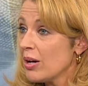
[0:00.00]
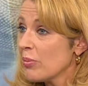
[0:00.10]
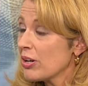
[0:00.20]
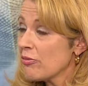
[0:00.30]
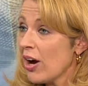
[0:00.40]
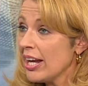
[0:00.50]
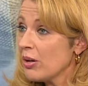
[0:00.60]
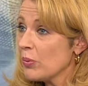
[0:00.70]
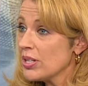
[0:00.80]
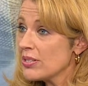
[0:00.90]
But on
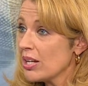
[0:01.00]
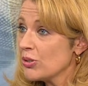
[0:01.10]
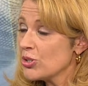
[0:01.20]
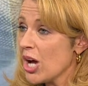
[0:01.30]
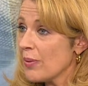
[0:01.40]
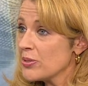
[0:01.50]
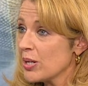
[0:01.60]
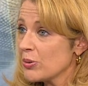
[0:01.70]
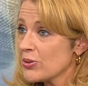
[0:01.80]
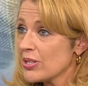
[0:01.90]
Friday, we saw new jobs
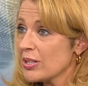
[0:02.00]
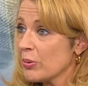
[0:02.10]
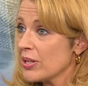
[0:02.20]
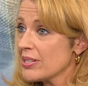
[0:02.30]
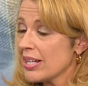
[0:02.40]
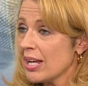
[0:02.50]
numbers that the president